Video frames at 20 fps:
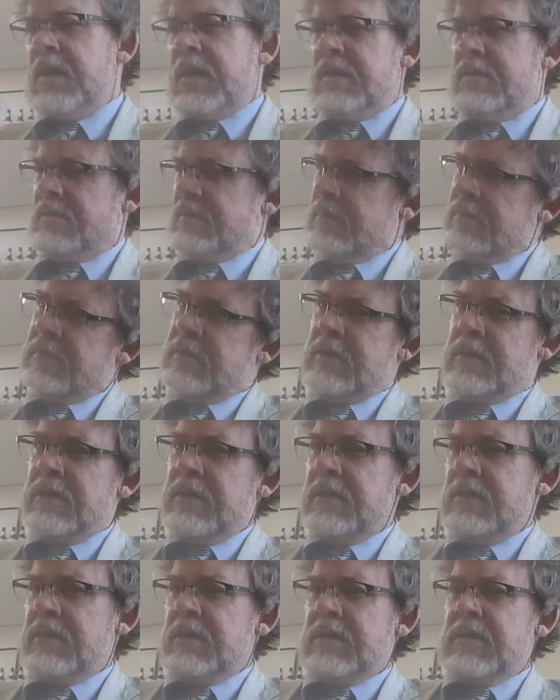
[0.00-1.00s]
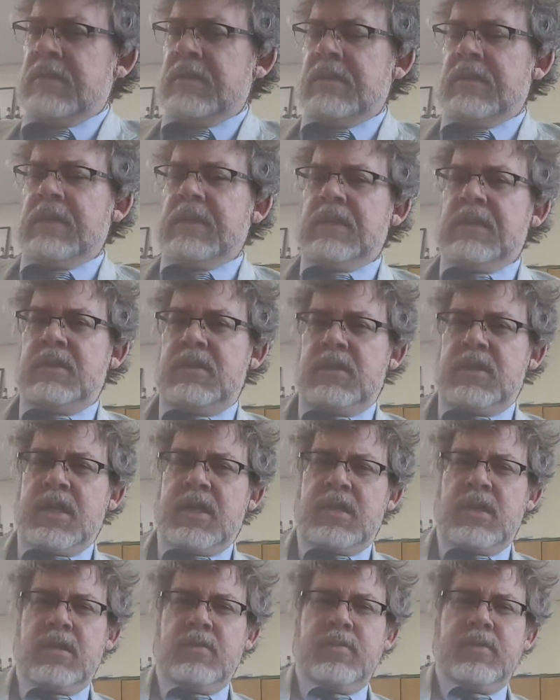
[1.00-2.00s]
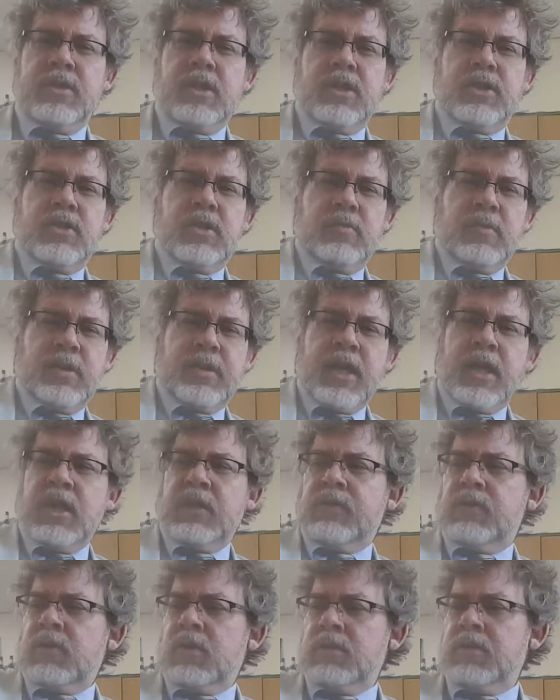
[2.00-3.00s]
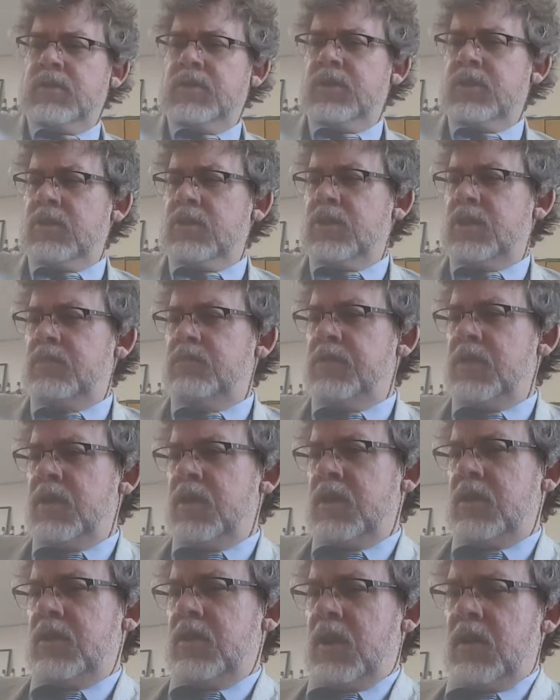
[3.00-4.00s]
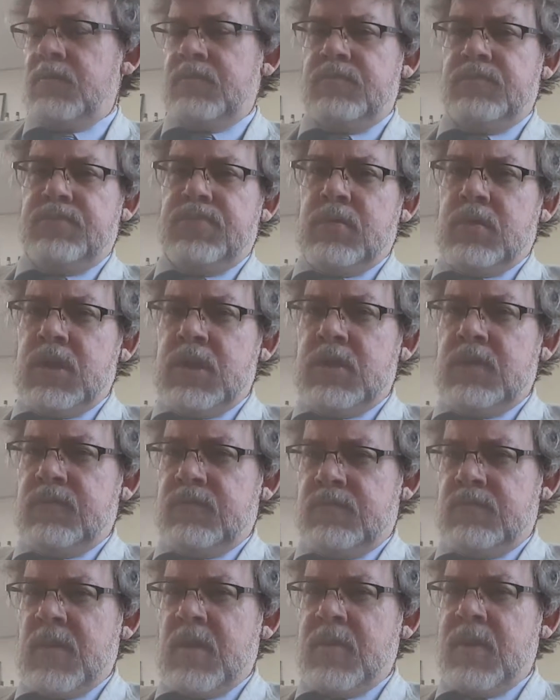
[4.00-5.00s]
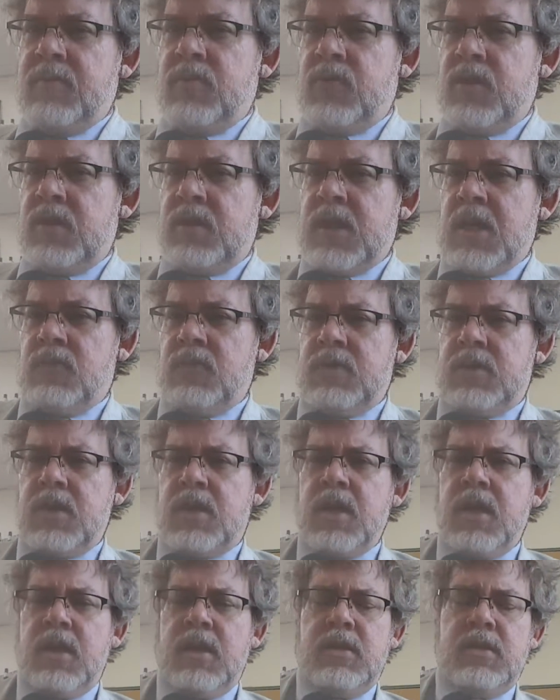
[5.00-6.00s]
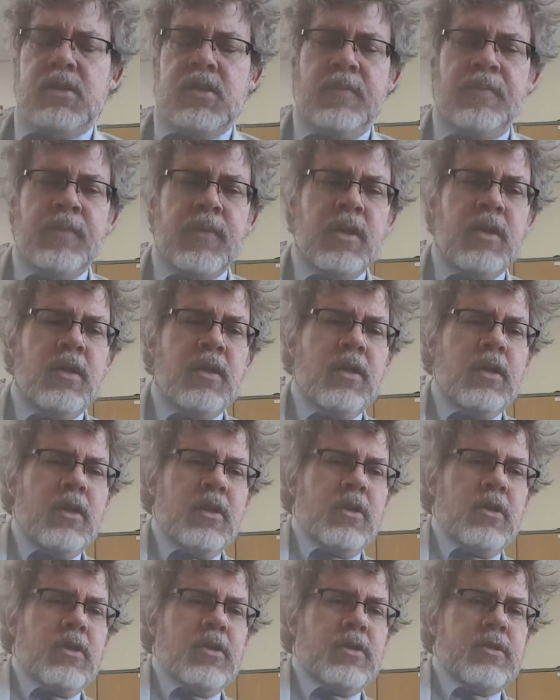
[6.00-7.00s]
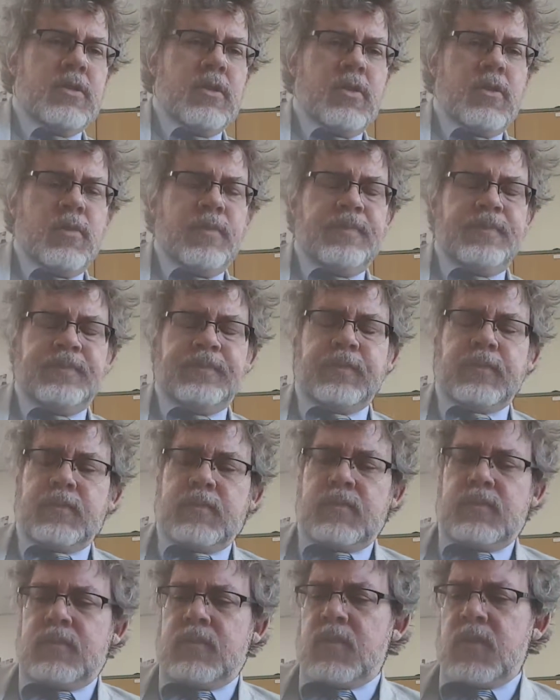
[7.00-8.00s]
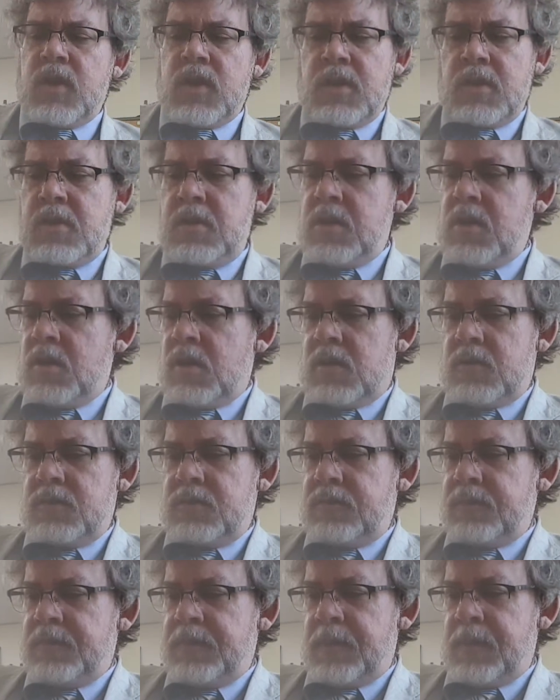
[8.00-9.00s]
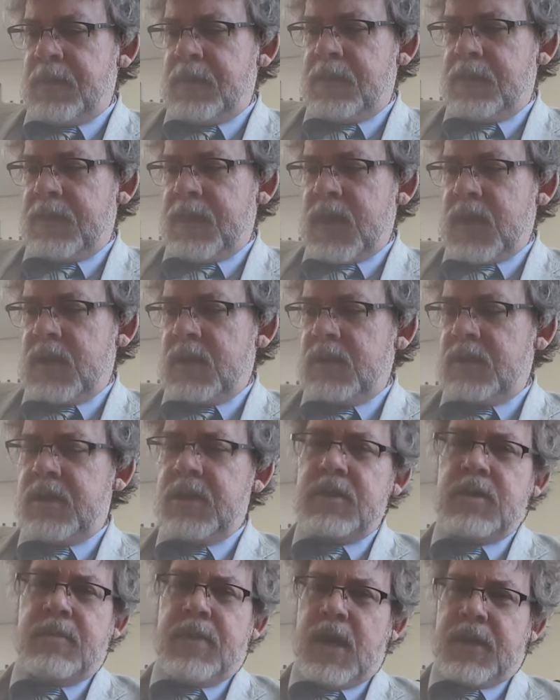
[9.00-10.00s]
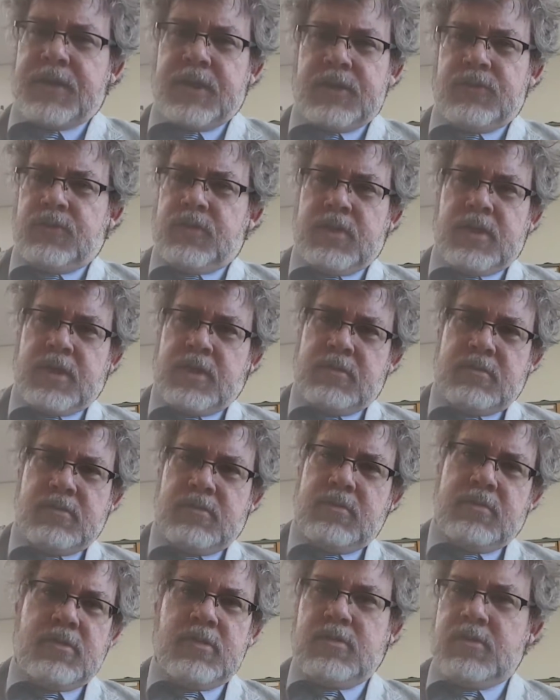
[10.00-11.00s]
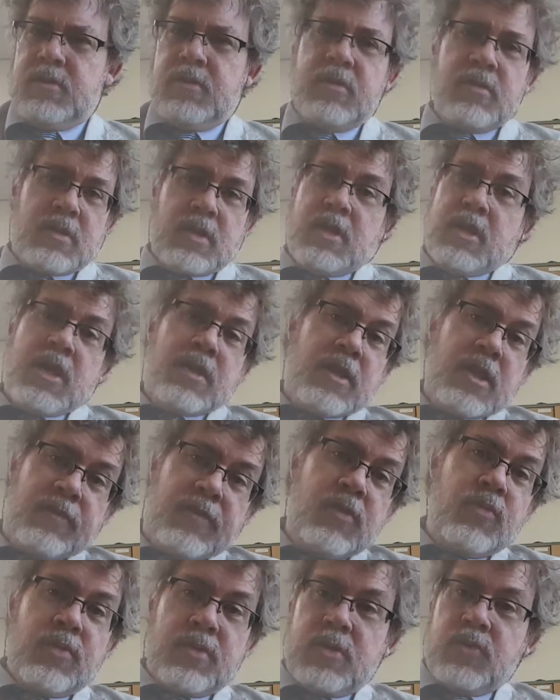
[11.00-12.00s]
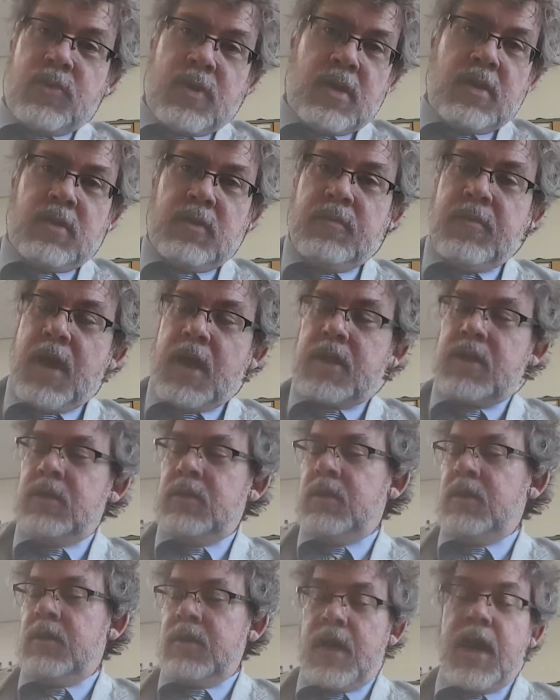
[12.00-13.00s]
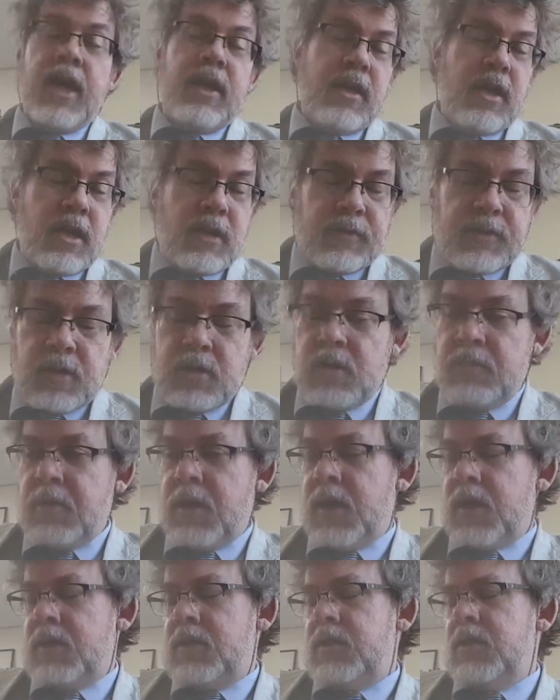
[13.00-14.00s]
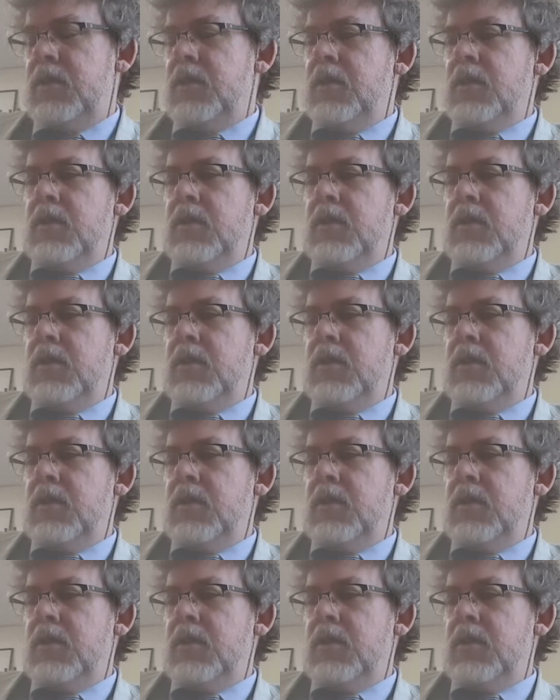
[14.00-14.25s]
I'm not 100% sure about that after all these years, but I believe my memory is that was the case. So, you know, tinderboxes were and if you weren't around back in the heyday of tinderbox,